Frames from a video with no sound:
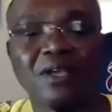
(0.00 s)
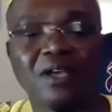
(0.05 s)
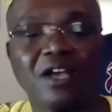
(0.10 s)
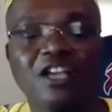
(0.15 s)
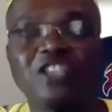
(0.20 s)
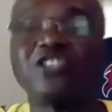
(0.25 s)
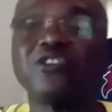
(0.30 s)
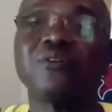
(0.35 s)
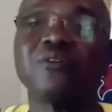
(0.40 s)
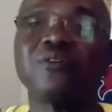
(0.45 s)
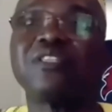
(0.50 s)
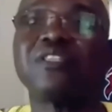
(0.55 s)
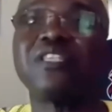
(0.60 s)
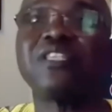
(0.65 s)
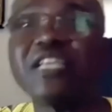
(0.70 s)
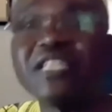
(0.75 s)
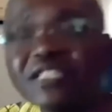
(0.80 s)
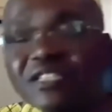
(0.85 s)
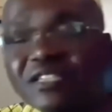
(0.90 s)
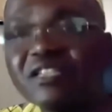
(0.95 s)
And so
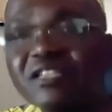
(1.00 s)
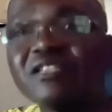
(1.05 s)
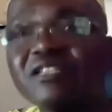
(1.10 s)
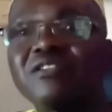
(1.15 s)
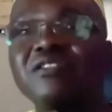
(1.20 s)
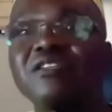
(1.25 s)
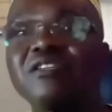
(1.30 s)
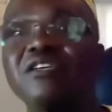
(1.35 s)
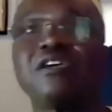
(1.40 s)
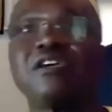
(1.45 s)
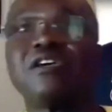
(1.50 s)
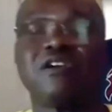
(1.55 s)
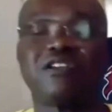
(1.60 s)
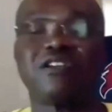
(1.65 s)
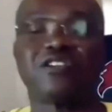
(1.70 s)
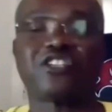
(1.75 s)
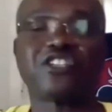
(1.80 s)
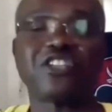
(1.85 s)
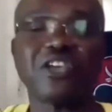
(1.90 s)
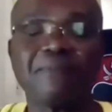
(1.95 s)
this is
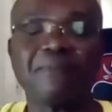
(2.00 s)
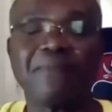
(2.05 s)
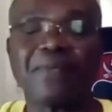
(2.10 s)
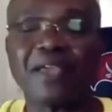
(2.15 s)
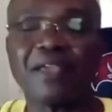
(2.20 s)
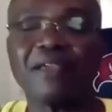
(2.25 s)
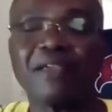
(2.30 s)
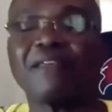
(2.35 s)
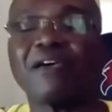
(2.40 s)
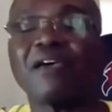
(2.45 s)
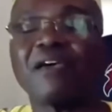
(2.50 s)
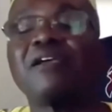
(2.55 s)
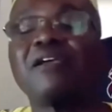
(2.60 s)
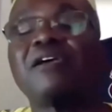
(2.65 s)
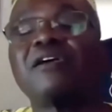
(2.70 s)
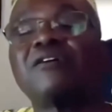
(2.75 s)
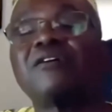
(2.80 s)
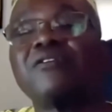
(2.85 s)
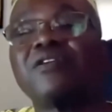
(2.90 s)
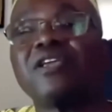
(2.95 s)
something that
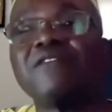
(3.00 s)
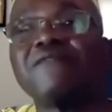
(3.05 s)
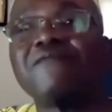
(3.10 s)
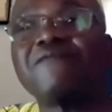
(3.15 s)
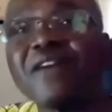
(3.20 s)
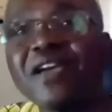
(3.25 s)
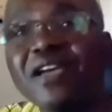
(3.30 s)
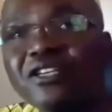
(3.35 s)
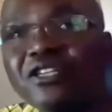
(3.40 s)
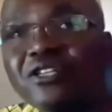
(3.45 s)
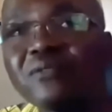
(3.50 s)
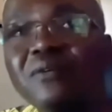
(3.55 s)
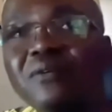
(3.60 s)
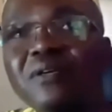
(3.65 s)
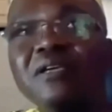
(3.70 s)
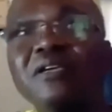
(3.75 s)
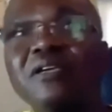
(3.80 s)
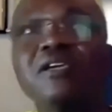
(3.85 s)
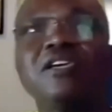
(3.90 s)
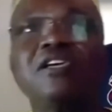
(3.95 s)
could
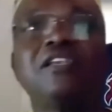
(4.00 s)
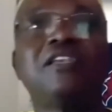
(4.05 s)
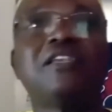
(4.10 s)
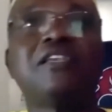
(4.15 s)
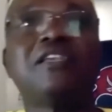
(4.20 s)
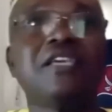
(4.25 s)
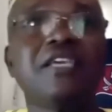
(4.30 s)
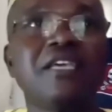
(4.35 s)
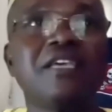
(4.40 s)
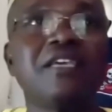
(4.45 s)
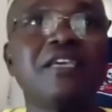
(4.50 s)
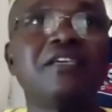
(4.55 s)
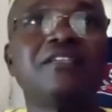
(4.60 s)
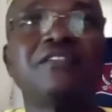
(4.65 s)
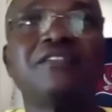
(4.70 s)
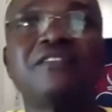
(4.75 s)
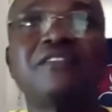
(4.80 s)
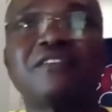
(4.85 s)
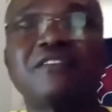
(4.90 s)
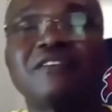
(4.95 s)
eventually lead